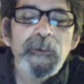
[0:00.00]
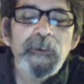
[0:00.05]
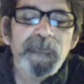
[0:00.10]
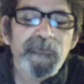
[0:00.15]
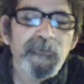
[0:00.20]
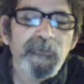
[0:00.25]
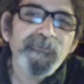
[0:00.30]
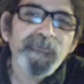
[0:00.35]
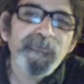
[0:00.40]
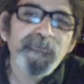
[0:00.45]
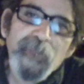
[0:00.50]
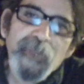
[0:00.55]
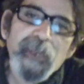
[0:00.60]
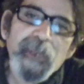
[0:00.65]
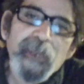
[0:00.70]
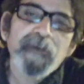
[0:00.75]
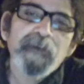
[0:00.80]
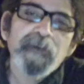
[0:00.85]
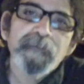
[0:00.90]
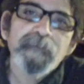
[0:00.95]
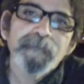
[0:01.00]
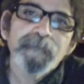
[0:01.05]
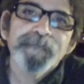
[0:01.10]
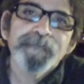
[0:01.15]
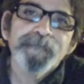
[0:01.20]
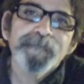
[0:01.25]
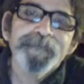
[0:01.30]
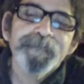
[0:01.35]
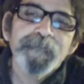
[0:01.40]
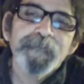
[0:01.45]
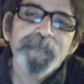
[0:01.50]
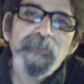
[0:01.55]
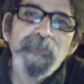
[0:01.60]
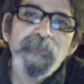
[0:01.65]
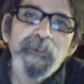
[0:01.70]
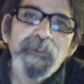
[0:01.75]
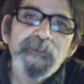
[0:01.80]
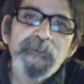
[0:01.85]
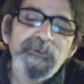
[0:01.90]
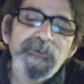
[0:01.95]
Joe Stack.
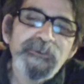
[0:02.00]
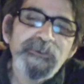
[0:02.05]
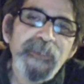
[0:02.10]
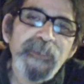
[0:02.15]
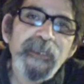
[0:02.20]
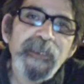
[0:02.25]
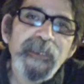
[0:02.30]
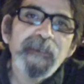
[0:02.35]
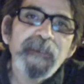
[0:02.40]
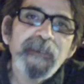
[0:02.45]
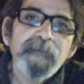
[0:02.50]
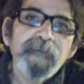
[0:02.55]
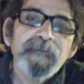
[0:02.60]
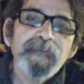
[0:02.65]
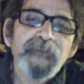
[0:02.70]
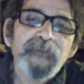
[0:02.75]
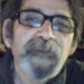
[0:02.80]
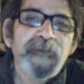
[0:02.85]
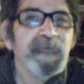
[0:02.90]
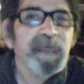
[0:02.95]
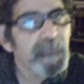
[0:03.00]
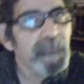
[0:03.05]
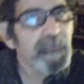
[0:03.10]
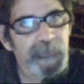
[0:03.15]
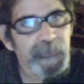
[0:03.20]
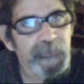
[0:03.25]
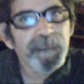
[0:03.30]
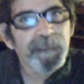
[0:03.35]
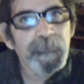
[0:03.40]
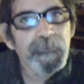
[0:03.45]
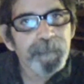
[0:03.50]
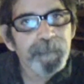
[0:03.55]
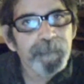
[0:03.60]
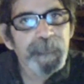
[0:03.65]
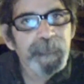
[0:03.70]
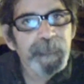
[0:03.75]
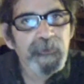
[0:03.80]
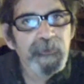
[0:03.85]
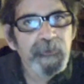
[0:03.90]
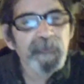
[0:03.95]
Today, things are different
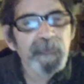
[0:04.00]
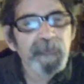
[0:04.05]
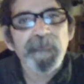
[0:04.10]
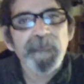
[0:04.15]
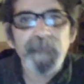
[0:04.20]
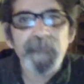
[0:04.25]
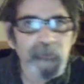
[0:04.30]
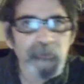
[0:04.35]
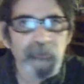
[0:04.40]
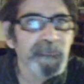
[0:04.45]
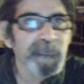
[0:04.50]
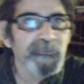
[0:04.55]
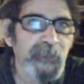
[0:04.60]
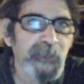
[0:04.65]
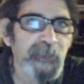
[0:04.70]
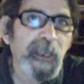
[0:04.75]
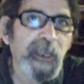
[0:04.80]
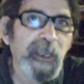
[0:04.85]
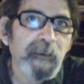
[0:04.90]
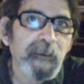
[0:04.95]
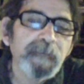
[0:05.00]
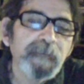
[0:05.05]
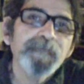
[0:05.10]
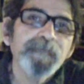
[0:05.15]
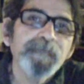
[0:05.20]
because of Joe Stack.